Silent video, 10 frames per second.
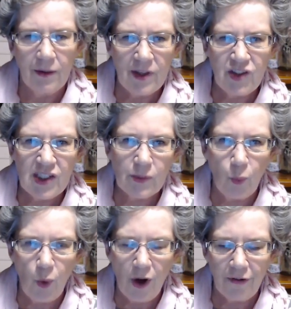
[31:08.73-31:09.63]
We're just
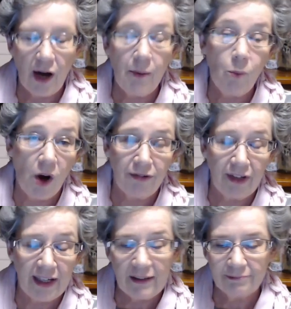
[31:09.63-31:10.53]

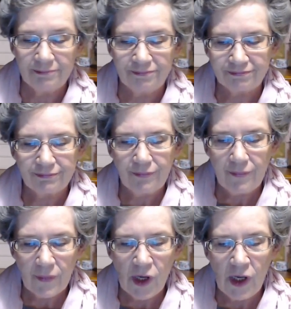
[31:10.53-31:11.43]
waffling.
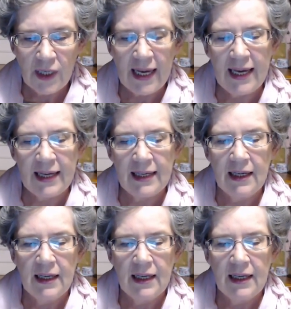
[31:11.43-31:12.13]
Okay.